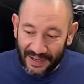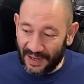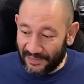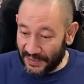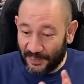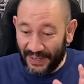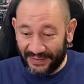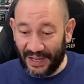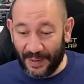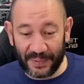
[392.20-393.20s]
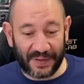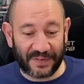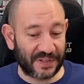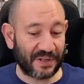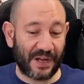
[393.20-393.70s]
I've just picked it up and I've
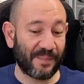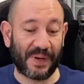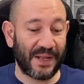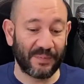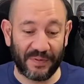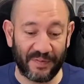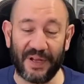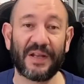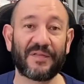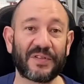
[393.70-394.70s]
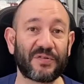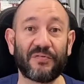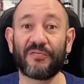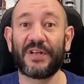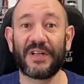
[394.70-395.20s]
just started playing with it, and I've just got
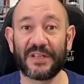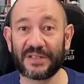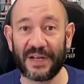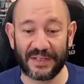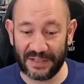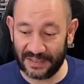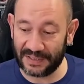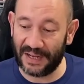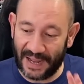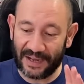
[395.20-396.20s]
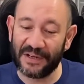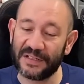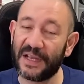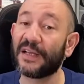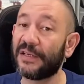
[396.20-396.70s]
really excited. And it's like, hang on a
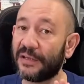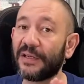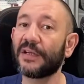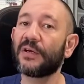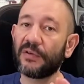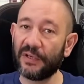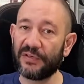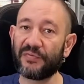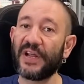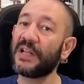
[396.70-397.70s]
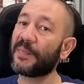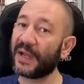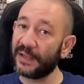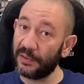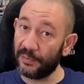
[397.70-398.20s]
second, let's rein it
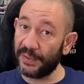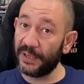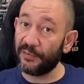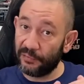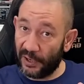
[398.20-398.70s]
back a little bit.